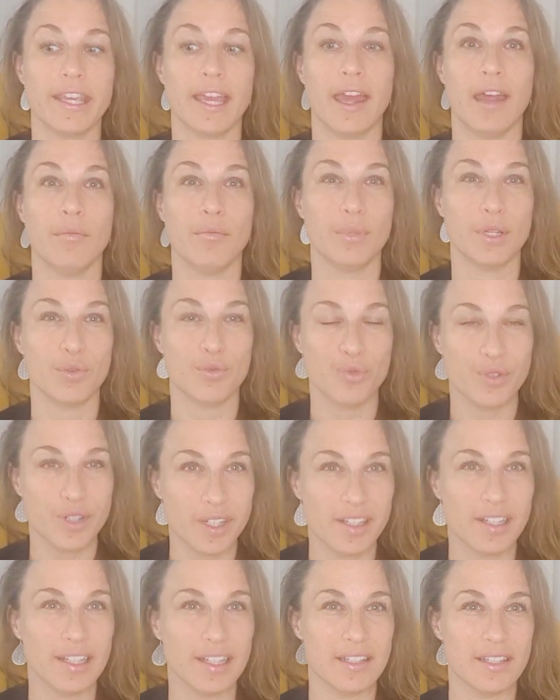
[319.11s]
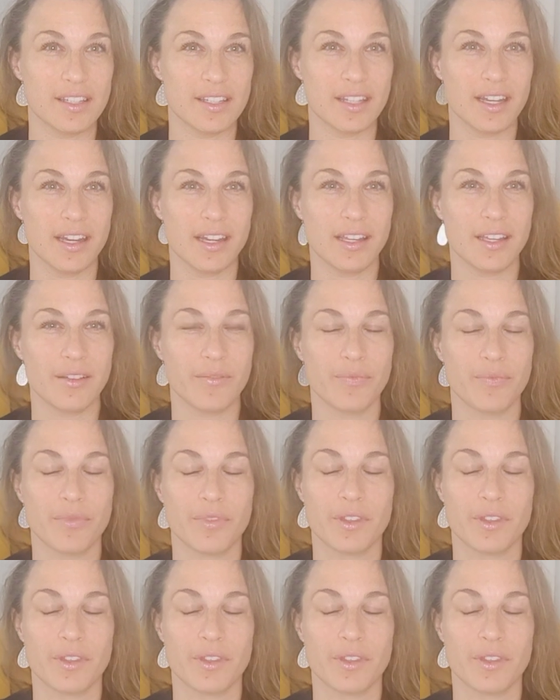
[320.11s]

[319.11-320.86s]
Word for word: can be realistic,